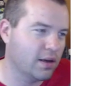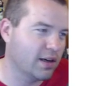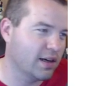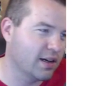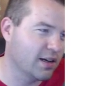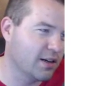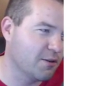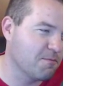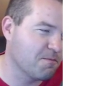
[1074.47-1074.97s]

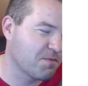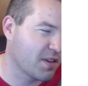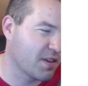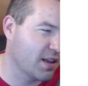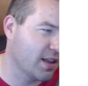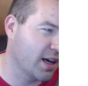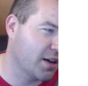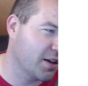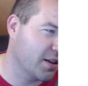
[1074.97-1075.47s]

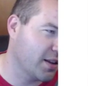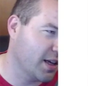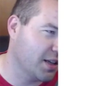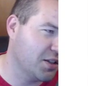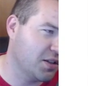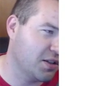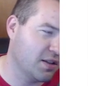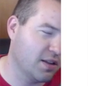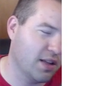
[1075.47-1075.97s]

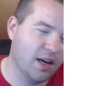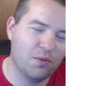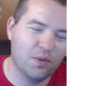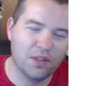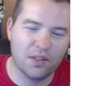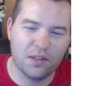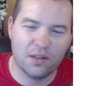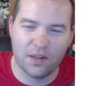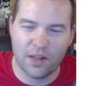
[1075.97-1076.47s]

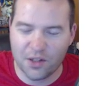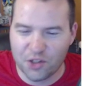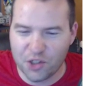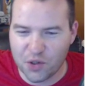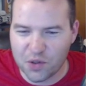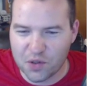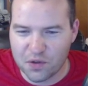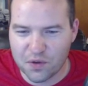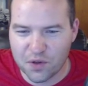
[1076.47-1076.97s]
That
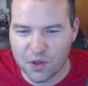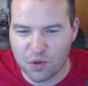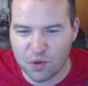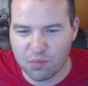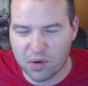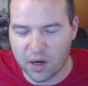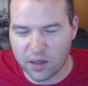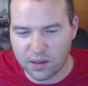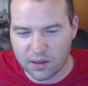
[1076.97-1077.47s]
joke's for you,
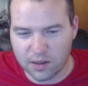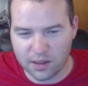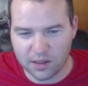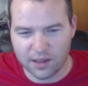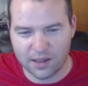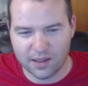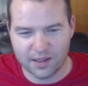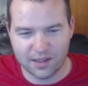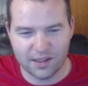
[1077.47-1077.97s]
Brian.
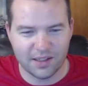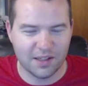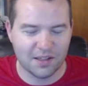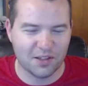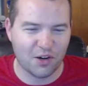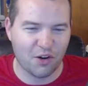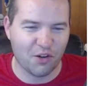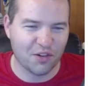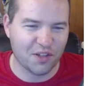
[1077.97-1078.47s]
Yeah, he does
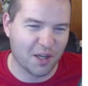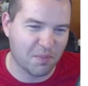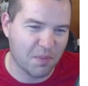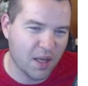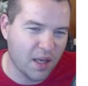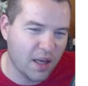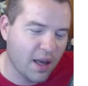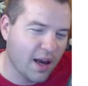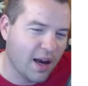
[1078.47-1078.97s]
it all the time.
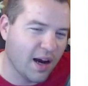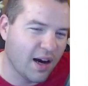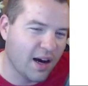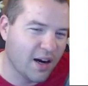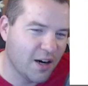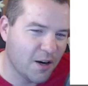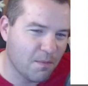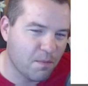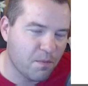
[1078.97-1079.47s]

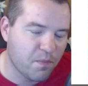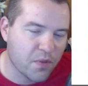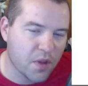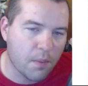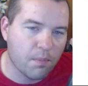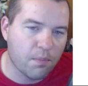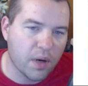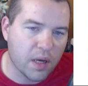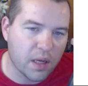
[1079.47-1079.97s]

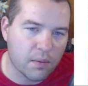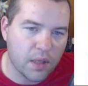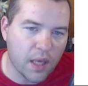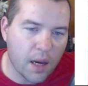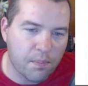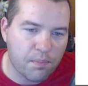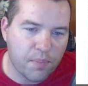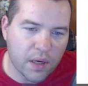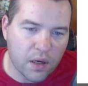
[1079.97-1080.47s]
But
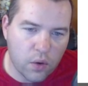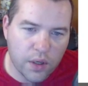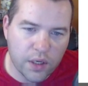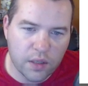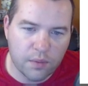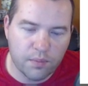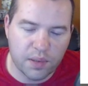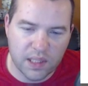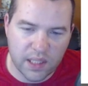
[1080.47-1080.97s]
yeah,
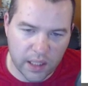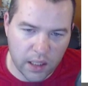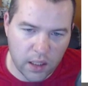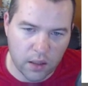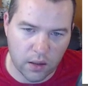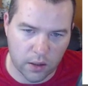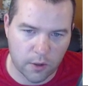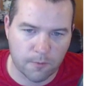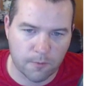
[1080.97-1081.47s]
Bitcoin in particular,